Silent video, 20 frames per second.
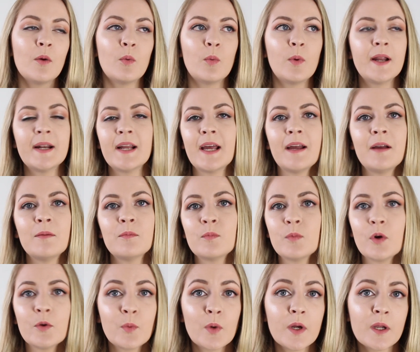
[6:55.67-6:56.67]
When
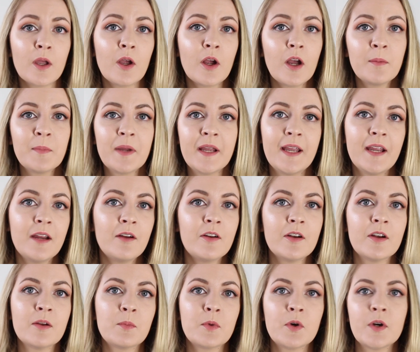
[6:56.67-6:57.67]
I'm working on my hair
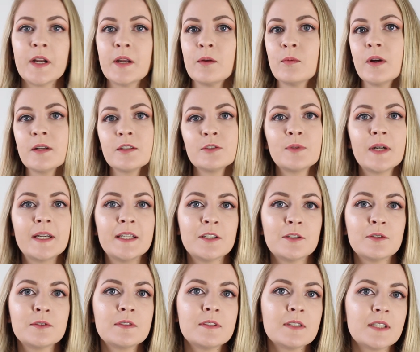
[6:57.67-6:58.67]
in the morning, what do I
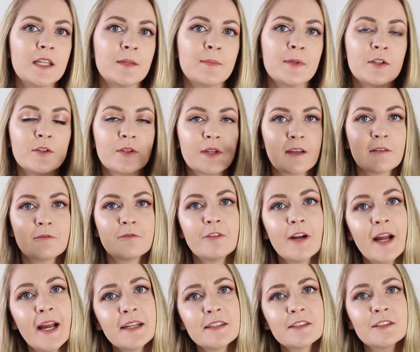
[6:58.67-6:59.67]
use to keep it looking
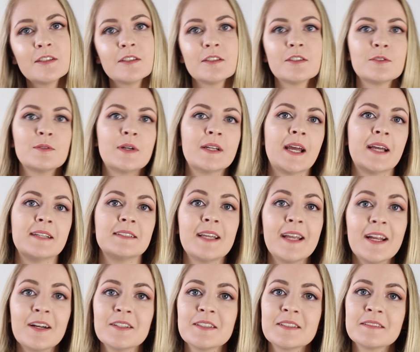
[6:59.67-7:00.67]
fresh, to do a nice
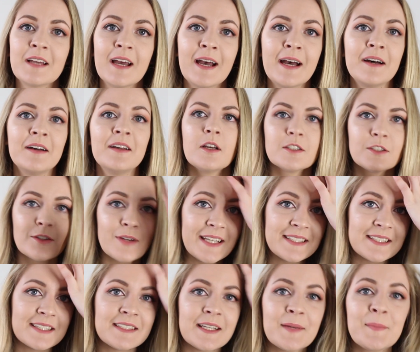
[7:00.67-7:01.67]
hairstyle? So
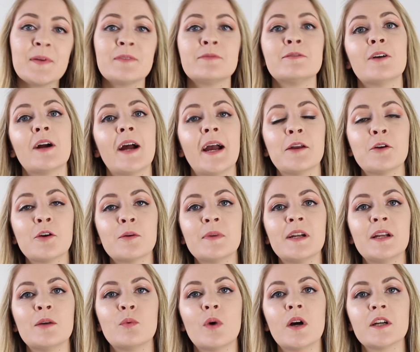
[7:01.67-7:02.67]
as I said before, I
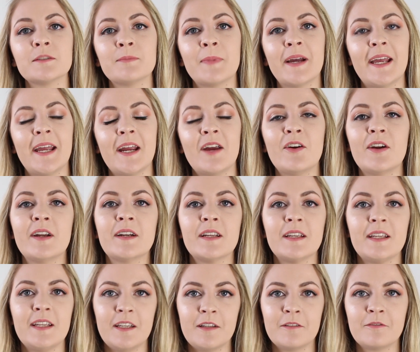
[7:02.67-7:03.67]
normally wash my hair in
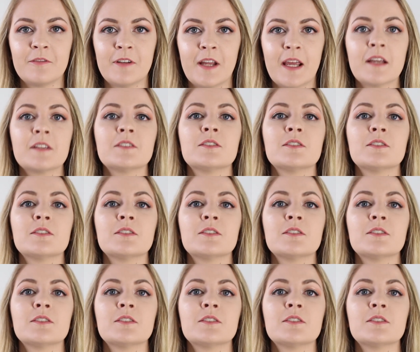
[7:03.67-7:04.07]
the evening.